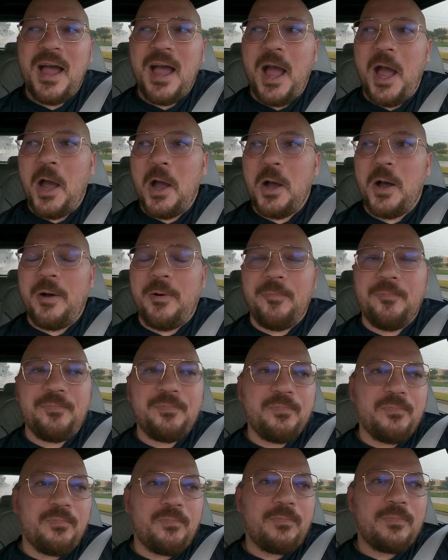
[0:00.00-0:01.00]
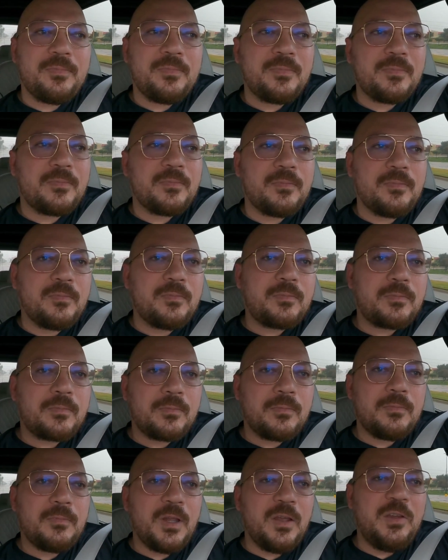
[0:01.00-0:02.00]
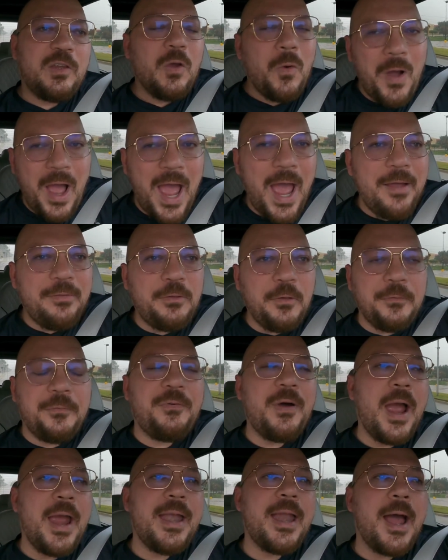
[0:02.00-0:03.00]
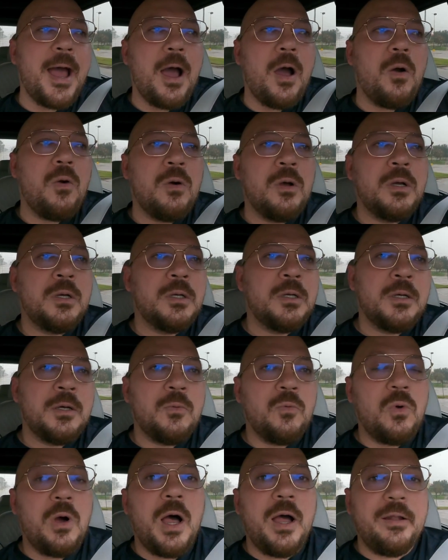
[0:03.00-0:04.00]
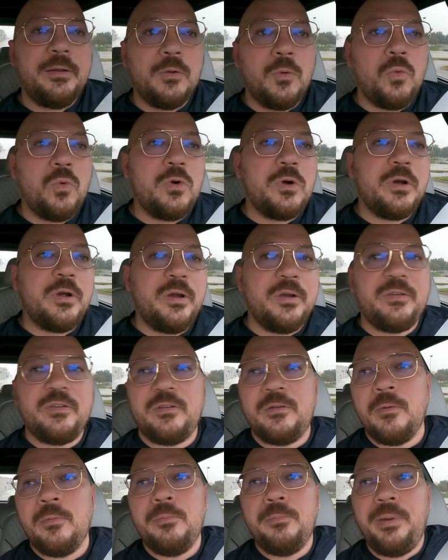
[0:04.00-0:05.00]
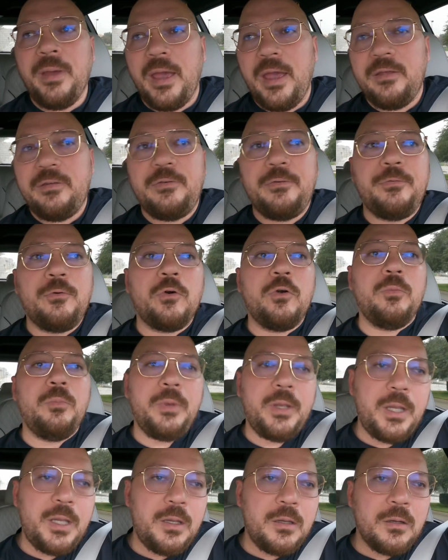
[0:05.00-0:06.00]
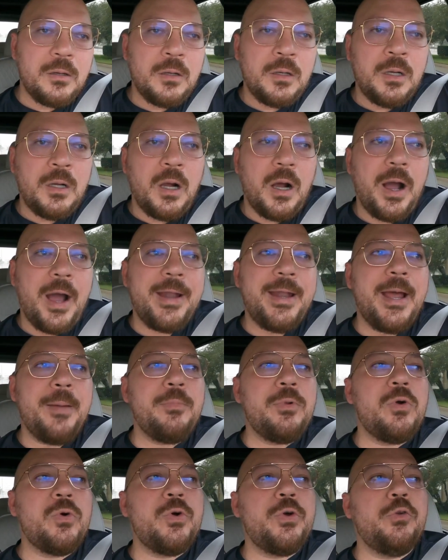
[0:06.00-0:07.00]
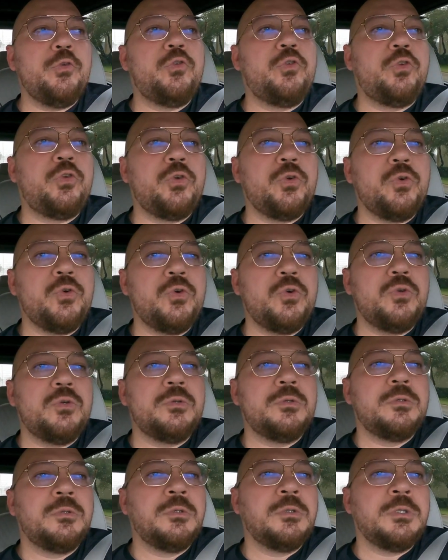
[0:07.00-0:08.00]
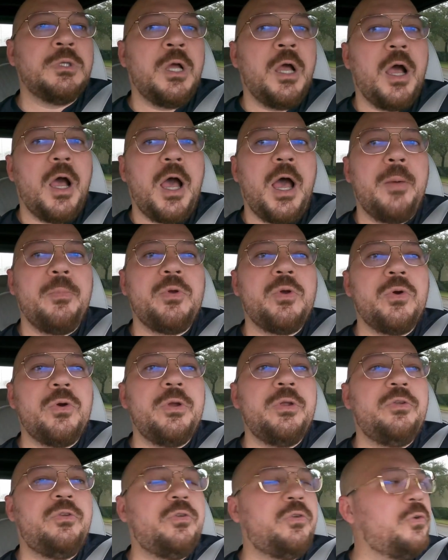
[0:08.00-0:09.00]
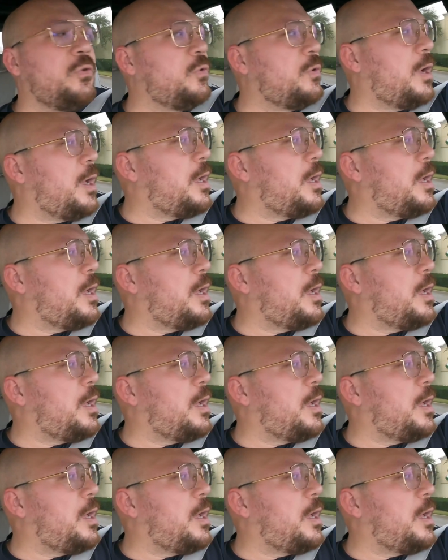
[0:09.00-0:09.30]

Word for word: Um, so I have to find out what works best for me and I'm going to I'm going to